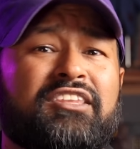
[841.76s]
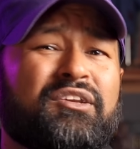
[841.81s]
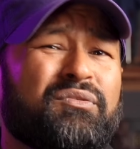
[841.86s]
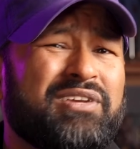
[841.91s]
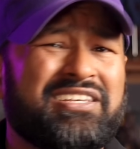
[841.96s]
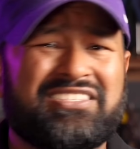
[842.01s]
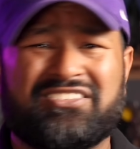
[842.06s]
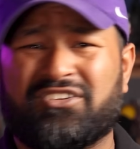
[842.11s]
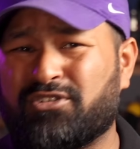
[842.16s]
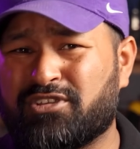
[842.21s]
the
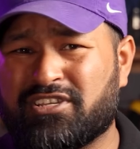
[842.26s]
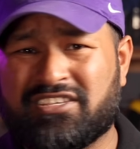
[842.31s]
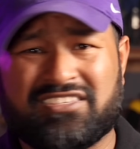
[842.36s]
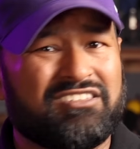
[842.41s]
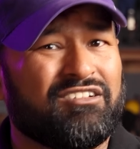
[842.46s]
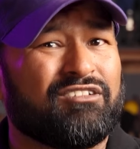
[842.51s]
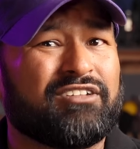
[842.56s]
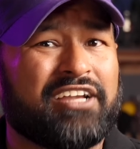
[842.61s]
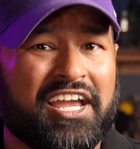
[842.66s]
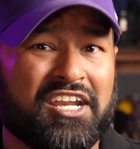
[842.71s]
research is
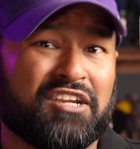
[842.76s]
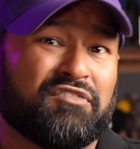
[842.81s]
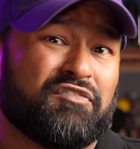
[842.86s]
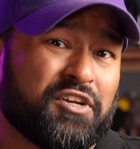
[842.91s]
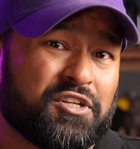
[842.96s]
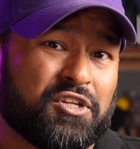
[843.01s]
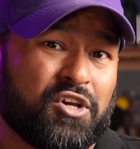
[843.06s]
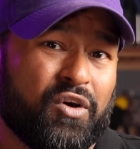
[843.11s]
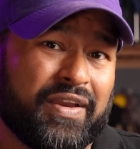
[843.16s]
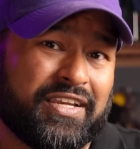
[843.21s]
still kind of
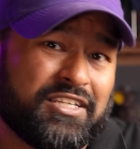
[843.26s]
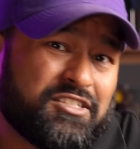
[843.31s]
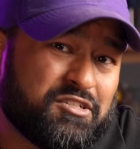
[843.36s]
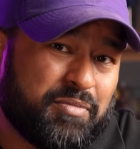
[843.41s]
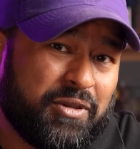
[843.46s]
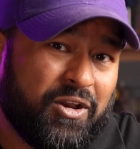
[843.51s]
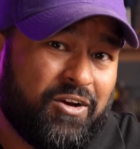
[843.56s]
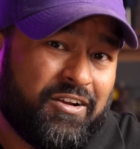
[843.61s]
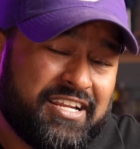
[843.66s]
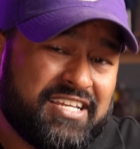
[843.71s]
ongoing, to
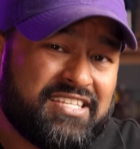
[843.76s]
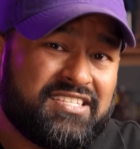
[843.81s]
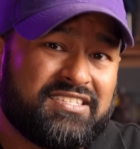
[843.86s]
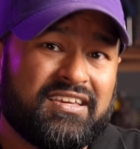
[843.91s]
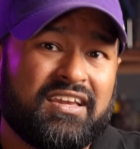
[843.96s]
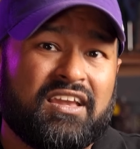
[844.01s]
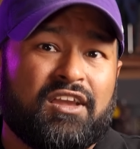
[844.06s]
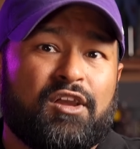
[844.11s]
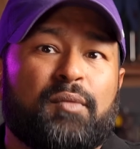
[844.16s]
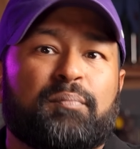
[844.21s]
be honest,